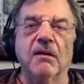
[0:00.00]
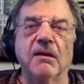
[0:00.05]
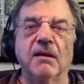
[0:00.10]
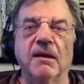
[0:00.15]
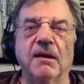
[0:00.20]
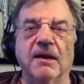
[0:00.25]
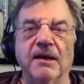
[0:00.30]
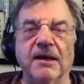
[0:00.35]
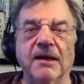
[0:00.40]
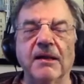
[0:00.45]

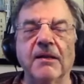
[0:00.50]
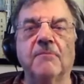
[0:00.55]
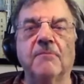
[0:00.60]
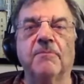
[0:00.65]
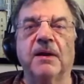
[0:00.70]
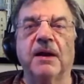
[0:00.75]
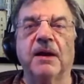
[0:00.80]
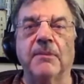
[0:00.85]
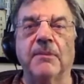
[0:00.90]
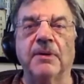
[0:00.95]
at least
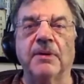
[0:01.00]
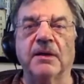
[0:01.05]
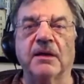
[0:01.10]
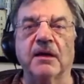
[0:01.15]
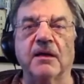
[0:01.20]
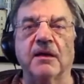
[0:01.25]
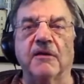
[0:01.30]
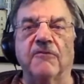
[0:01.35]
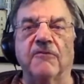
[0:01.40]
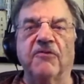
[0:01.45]
been able
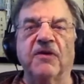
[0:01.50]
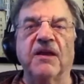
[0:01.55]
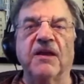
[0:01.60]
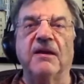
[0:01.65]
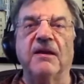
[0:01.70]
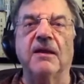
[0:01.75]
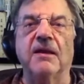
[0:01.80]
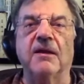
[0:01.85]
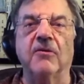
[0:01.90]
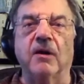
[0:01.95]
to defeat
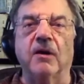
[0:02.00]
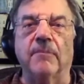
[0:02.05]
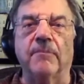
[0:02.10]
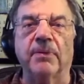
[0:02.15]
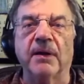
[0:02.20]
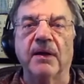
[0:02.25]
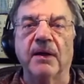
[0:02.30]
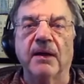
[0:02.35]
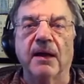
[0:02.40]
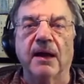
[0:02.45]
Europe
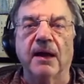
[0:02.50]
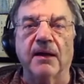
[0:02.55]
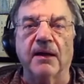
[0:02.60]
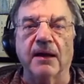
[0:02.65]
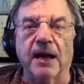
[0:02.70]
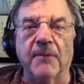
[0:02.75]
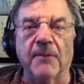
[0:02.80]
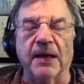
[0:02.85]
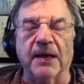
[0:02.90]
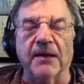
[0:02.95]

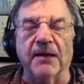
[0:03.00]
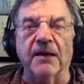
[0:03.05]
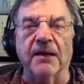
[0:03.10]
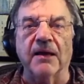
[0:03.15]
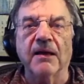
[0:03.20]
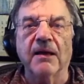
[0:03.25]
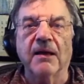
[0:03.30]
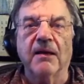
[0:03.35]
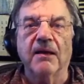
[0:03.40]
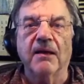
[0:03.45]
economically.
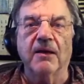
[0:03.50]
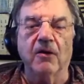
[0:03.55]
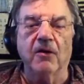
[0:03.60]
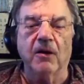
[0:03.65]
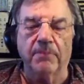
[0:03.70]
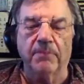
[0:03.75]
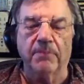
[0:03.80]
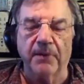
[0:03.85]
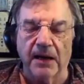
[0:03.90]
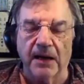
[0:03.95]

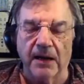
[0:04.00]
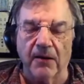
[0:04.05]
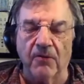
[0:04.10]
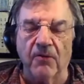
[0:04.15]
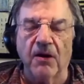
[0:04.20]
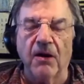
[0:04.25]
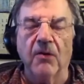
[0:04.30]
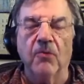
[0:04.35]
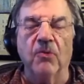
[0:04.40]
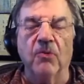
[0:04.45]
Europe
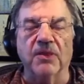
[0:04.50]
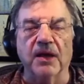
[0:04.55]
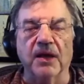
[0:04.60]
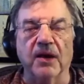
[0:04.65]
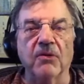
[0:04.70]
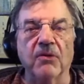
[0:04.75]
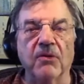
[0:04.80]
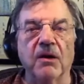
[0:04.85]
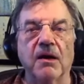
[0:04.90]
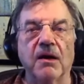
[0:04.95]
now,
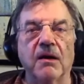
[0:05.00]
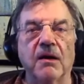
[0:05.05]
without